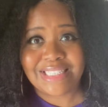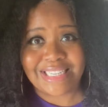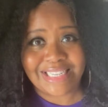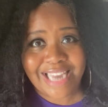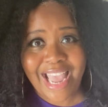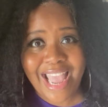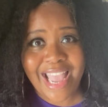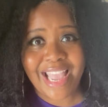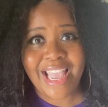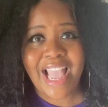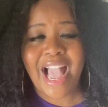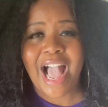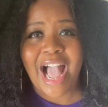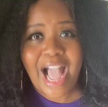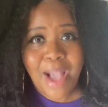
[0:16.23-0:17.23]

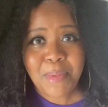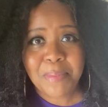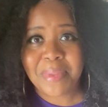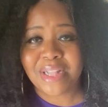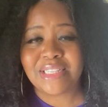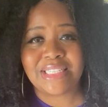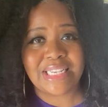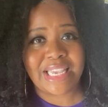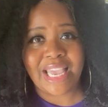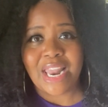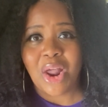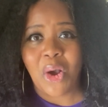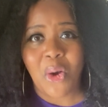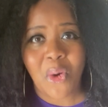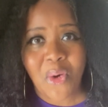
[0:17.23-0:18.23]
today I'm about to
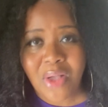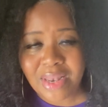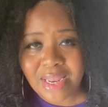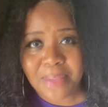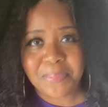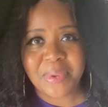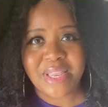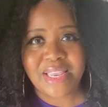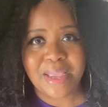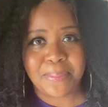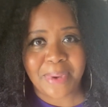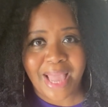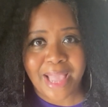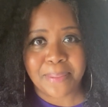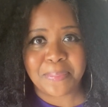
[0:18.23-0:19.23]
get all up in your
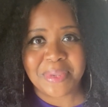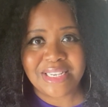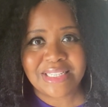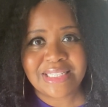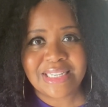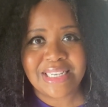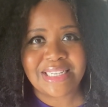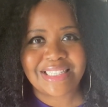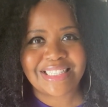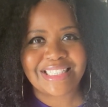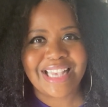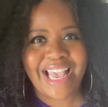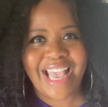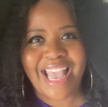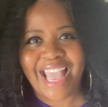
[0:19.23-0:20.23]
black
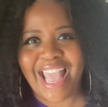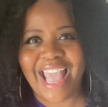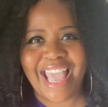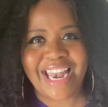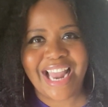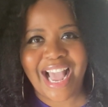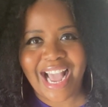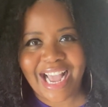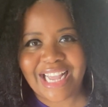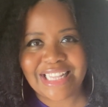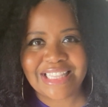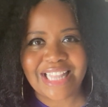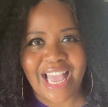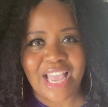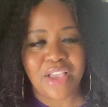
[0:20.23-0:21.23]
business and
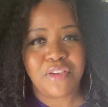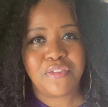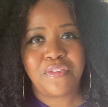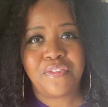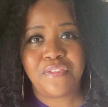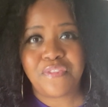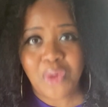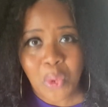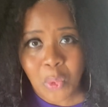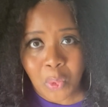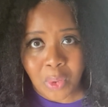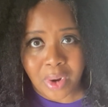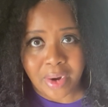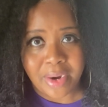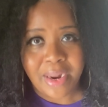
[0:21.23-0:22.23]
highlight
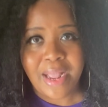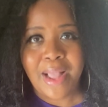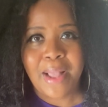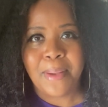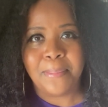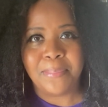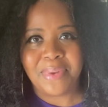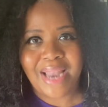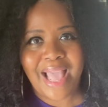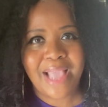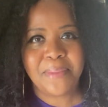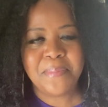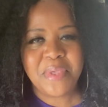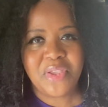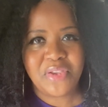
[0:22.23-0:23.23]
four
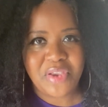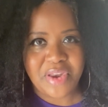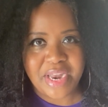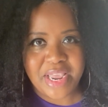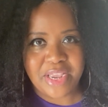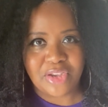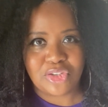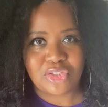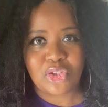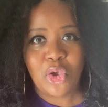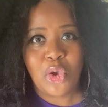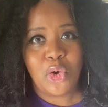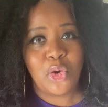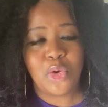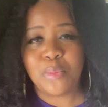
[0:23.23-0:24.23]
black millionaires
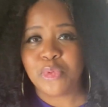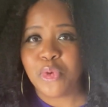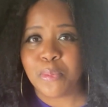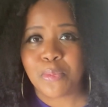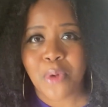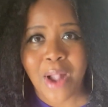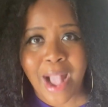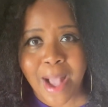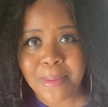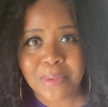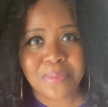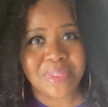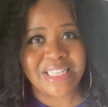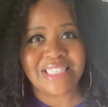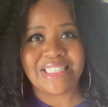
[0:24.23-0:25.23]
whom you
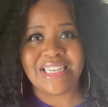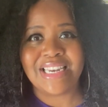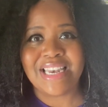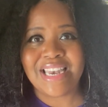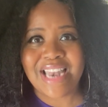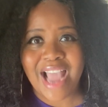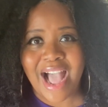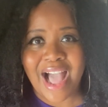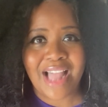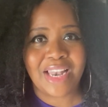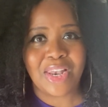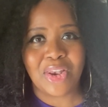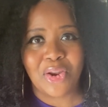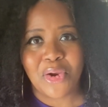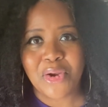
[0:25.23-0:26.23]
probably did
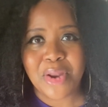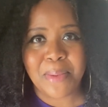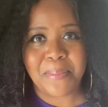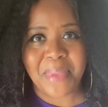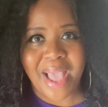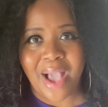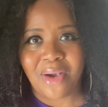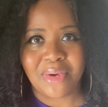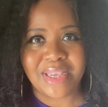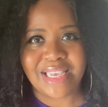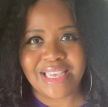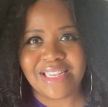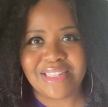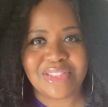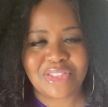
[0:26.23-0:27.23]
not learn about
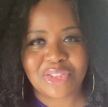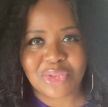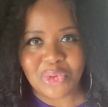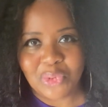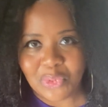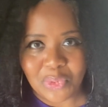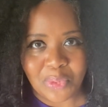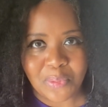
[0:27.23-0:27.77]
in school.